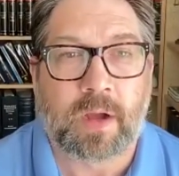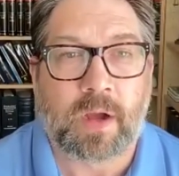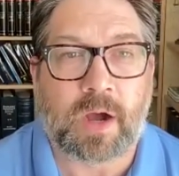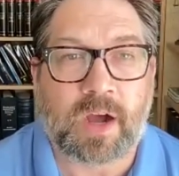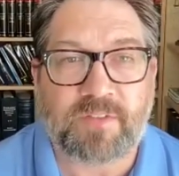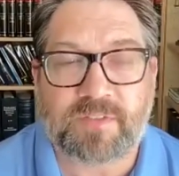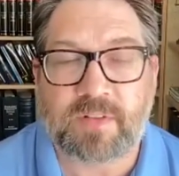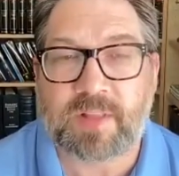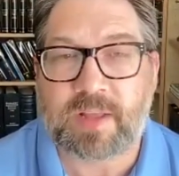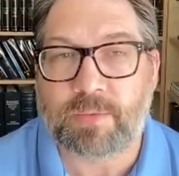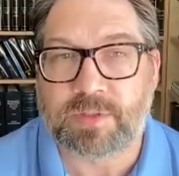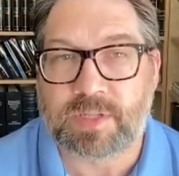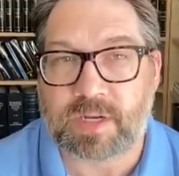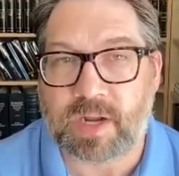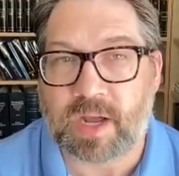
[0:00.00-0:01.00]
often they
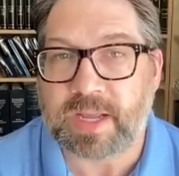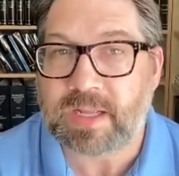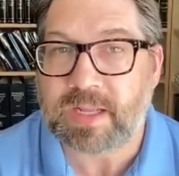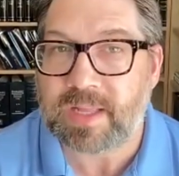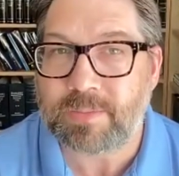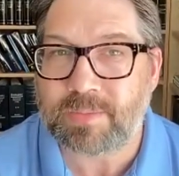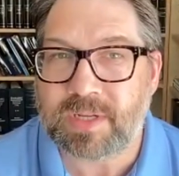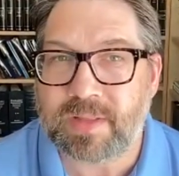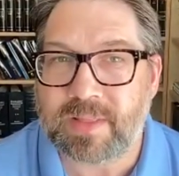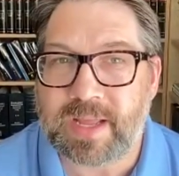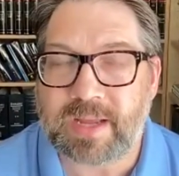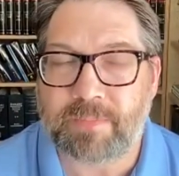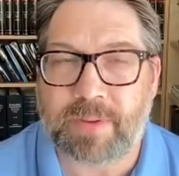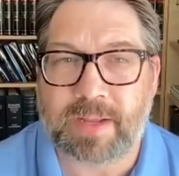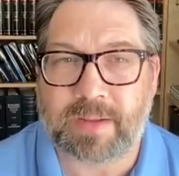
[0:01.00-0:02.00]
will deny claims on
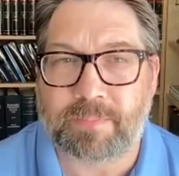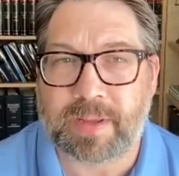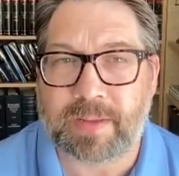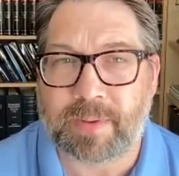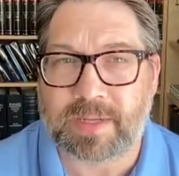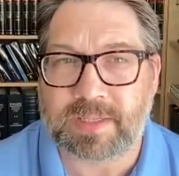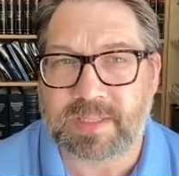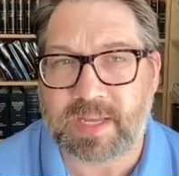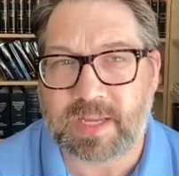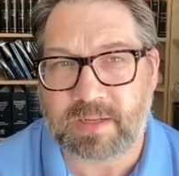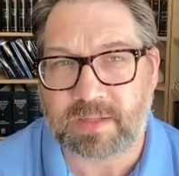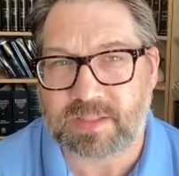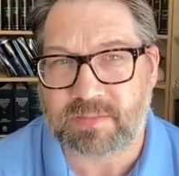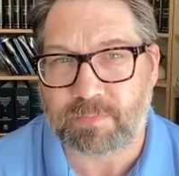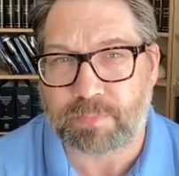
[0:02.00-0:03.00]
that by
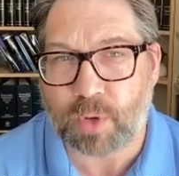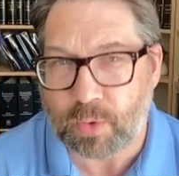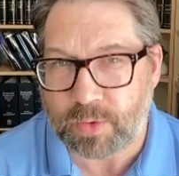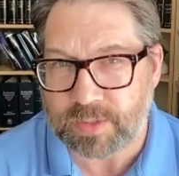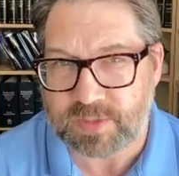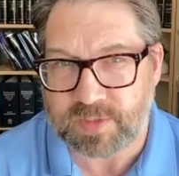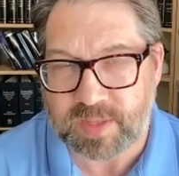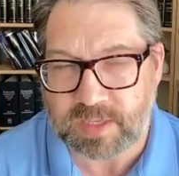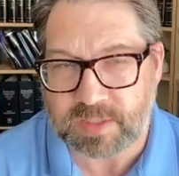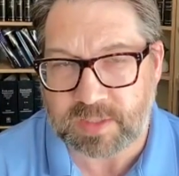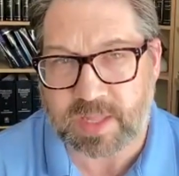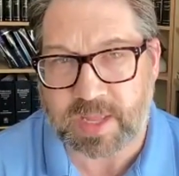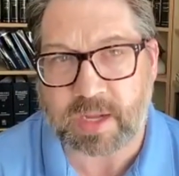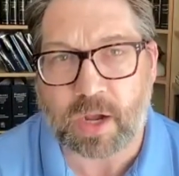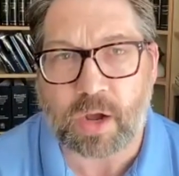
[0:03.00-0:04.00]
saying bogus things
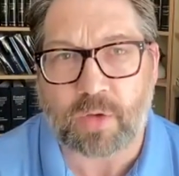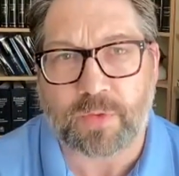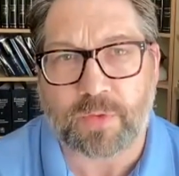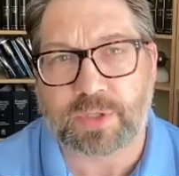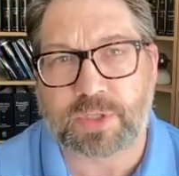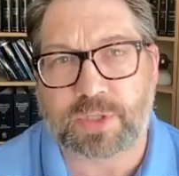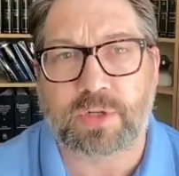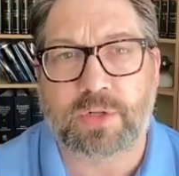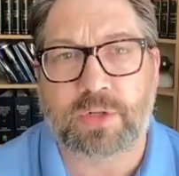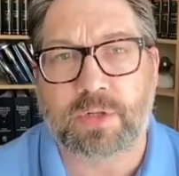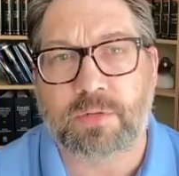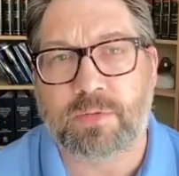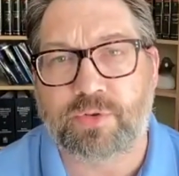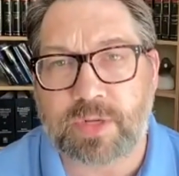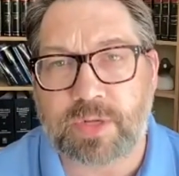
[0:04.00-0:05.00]
like, oh, there's
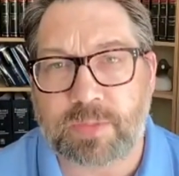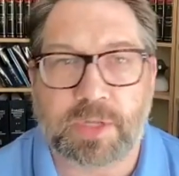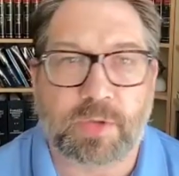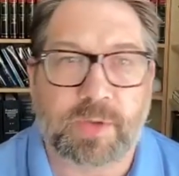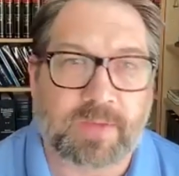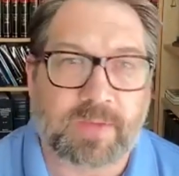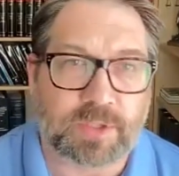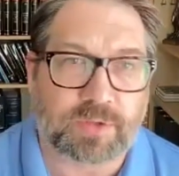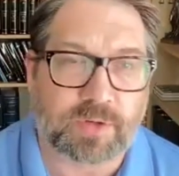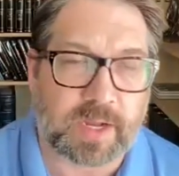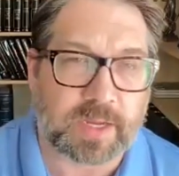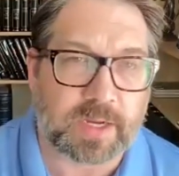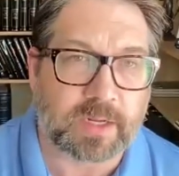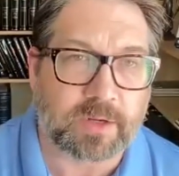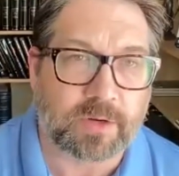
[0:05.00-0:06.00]
still treatment, you haven't
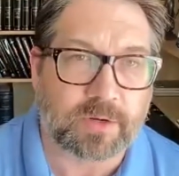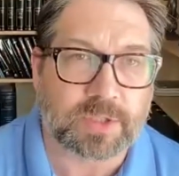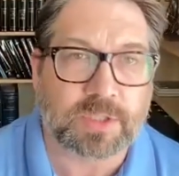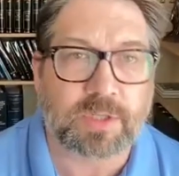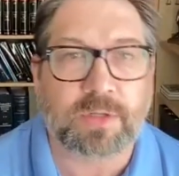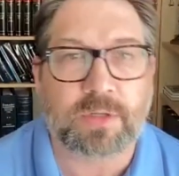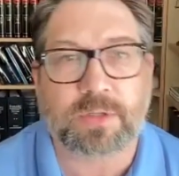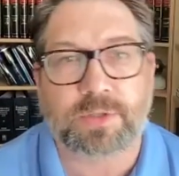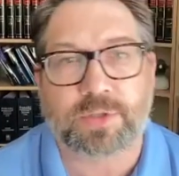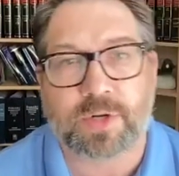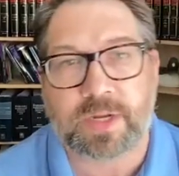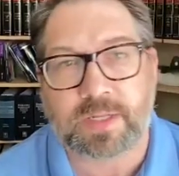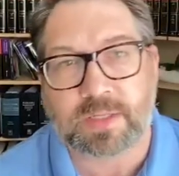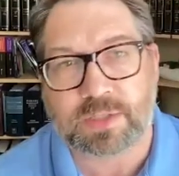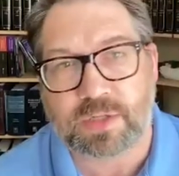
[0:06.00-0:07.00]
tried it, you're still
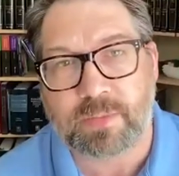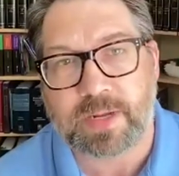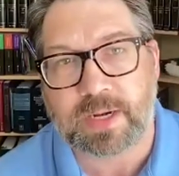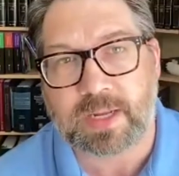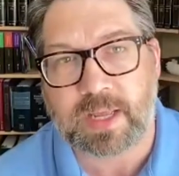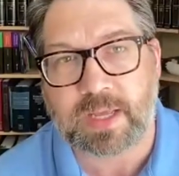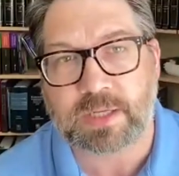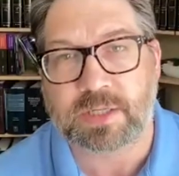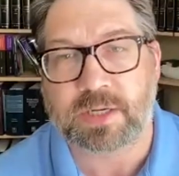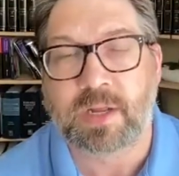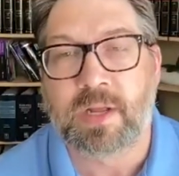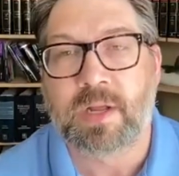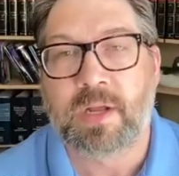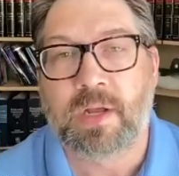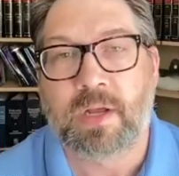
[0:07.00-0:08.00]
trying this new medication.
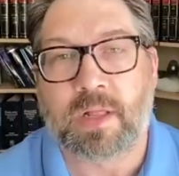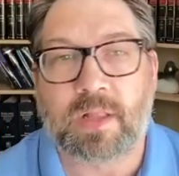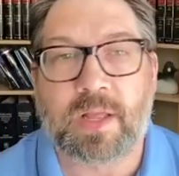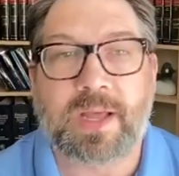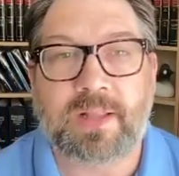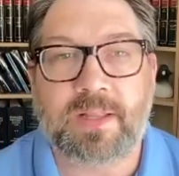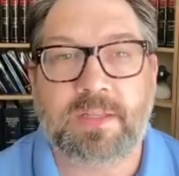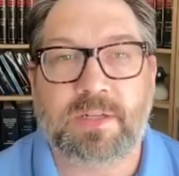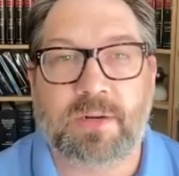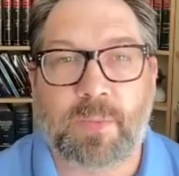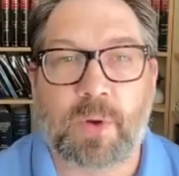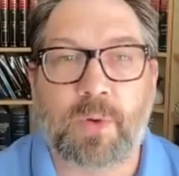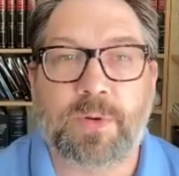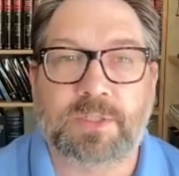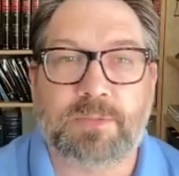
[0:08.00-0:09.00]
A lot of these are
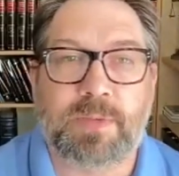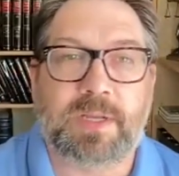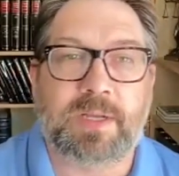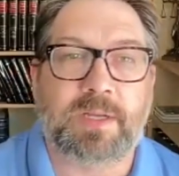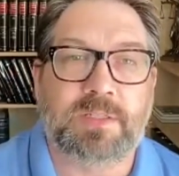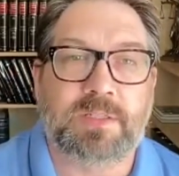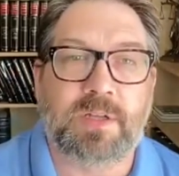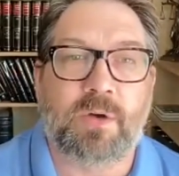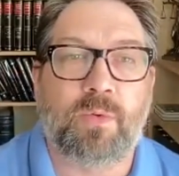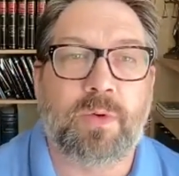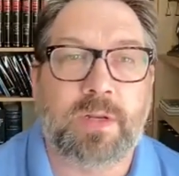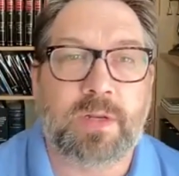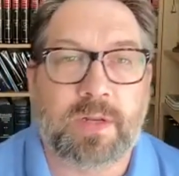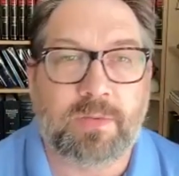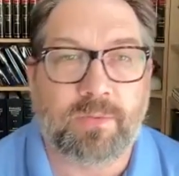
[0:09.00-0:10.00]
bogus because no
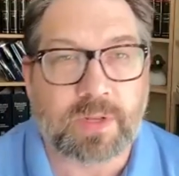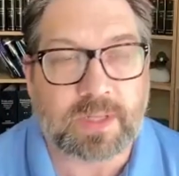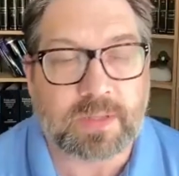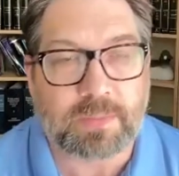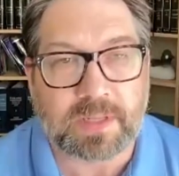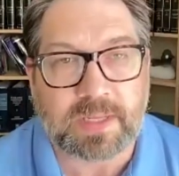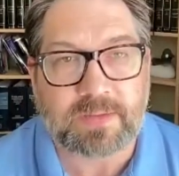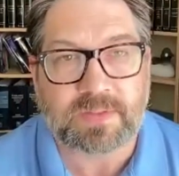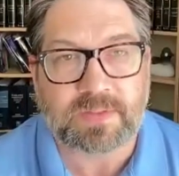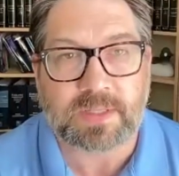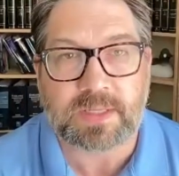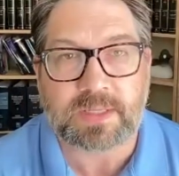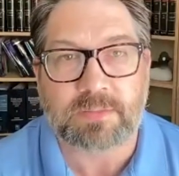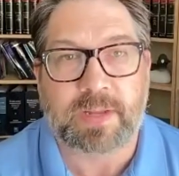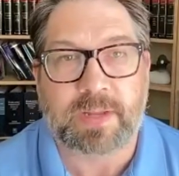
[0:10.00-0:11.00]
one really believes that
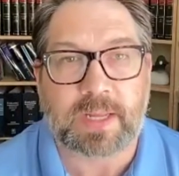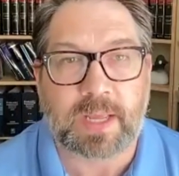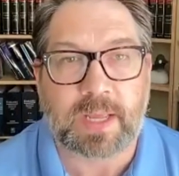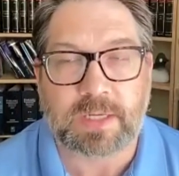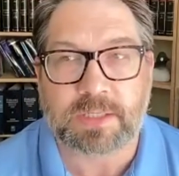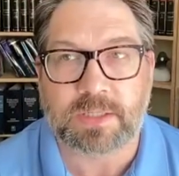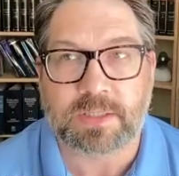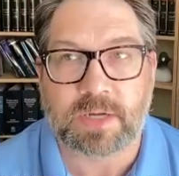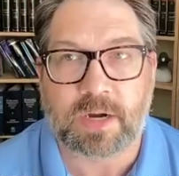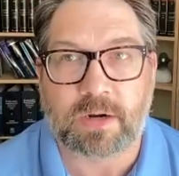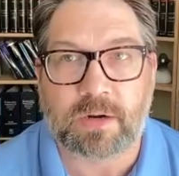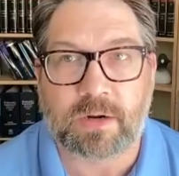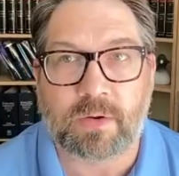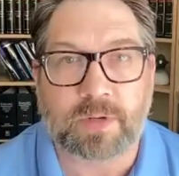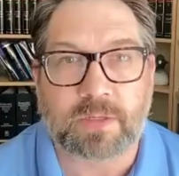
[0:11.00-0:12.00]
these medications are
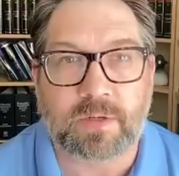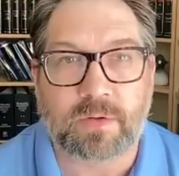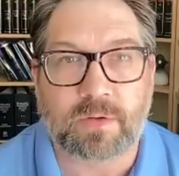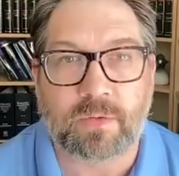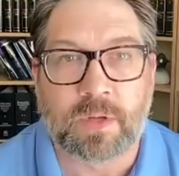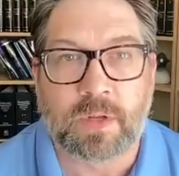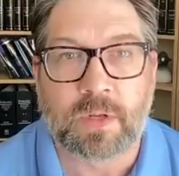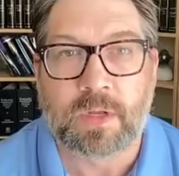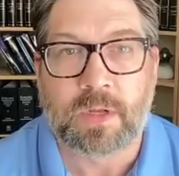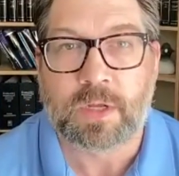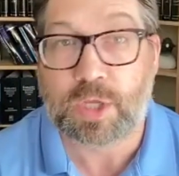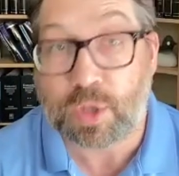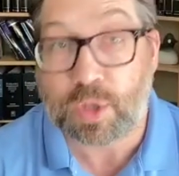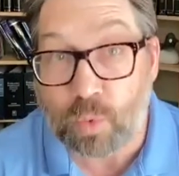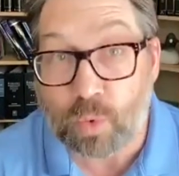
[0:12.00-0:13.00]
going to
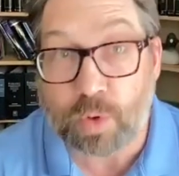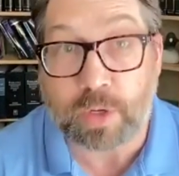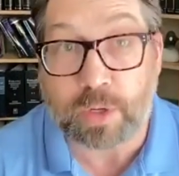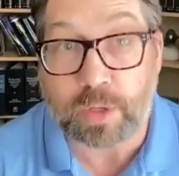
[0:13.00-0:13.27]
cure